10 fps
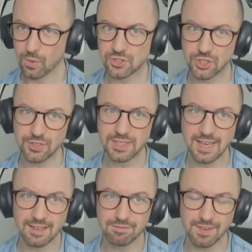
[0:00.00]
during
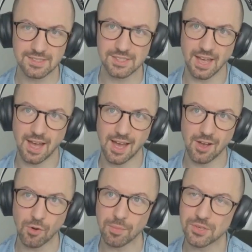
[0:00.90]
the in fact, uh,
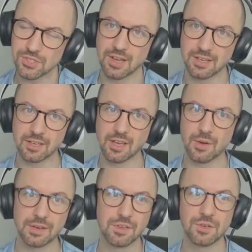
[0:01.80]
almost going
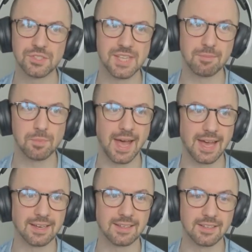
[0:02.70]
going a few steps
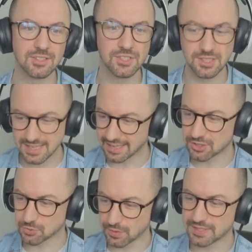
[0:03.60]
back and to the
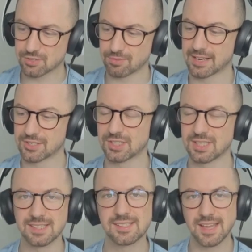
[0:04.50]
actual interaction
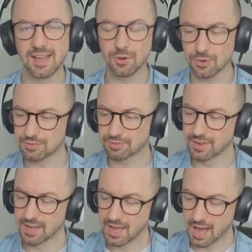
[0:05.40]
itself.
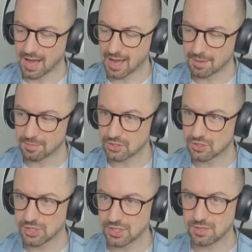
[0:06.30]
Um,
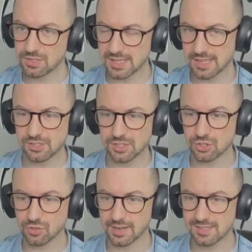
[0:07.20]
do you tend to
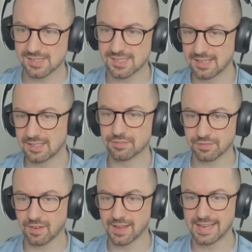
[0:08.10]
try and
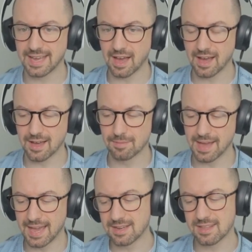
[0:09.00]
solidify um,
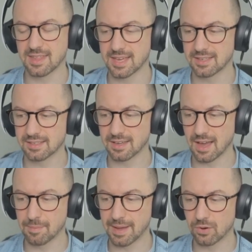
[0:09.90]
anything
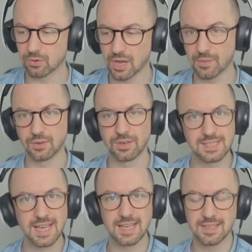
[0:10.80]
about going on a
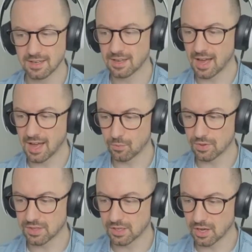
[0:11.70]
date uh,
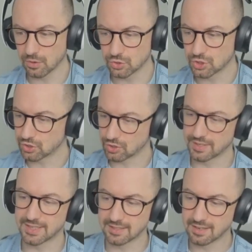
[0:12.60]
with the girl
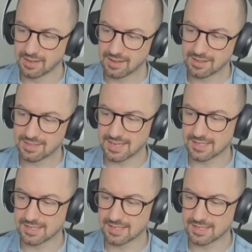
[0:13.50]
during the